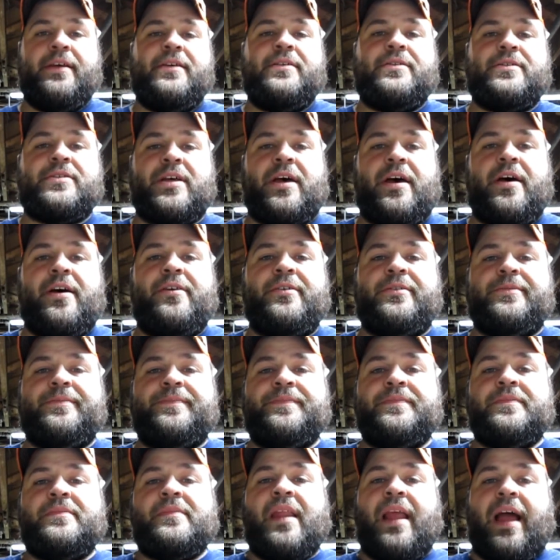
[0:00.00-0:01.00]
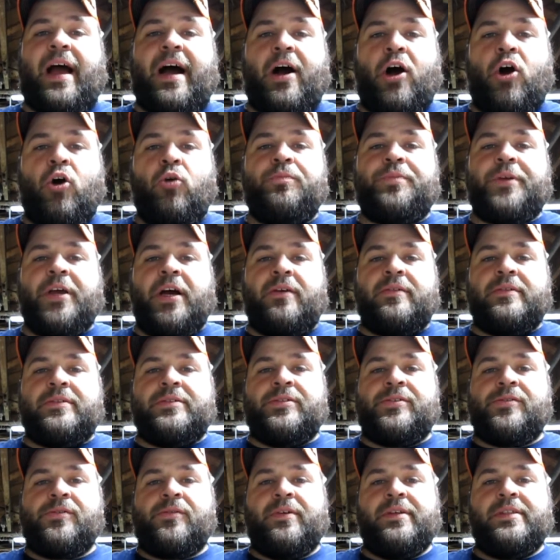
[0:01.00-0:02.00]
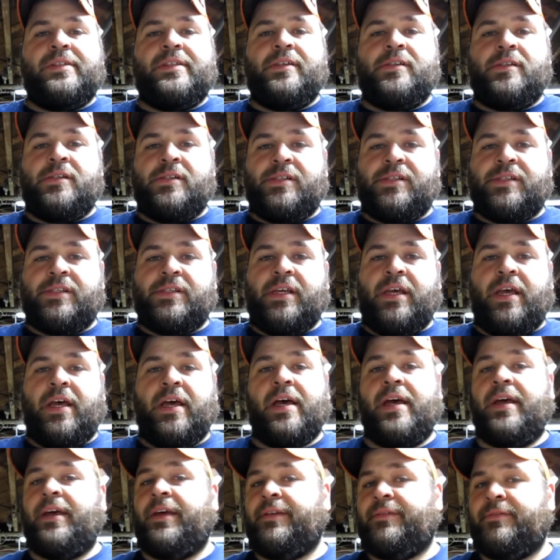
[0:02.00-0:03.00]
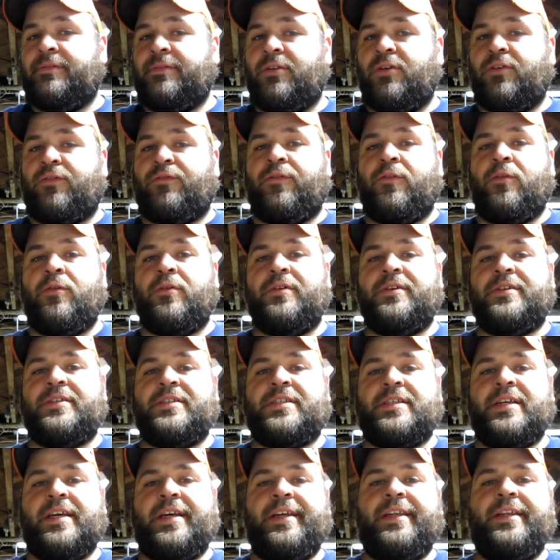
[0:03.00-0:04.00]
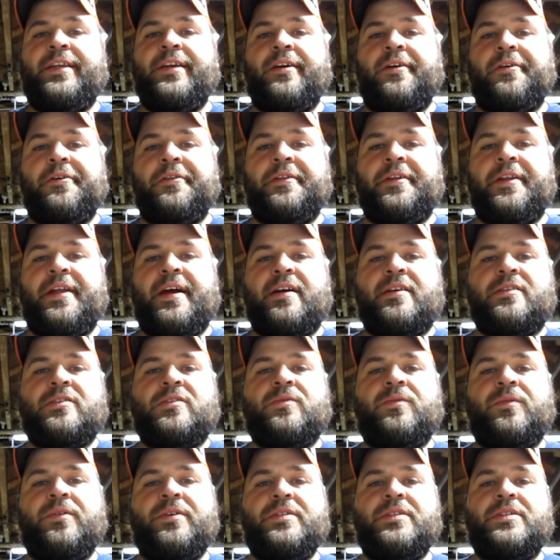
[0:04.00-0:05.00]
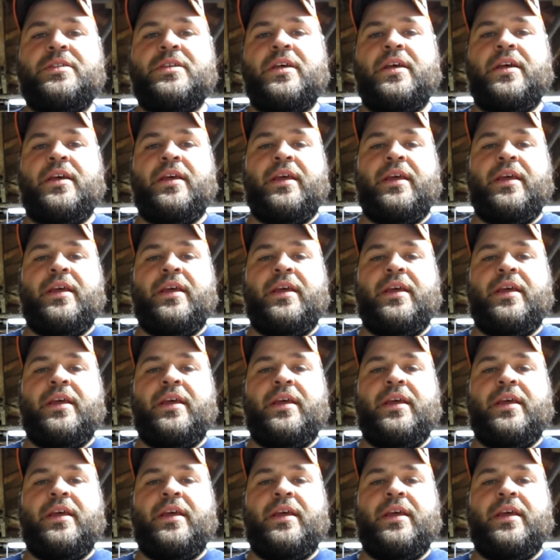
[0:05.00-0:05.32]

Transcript: So I hope y'all enjoyed this. Look forward to seeing you on the next ones.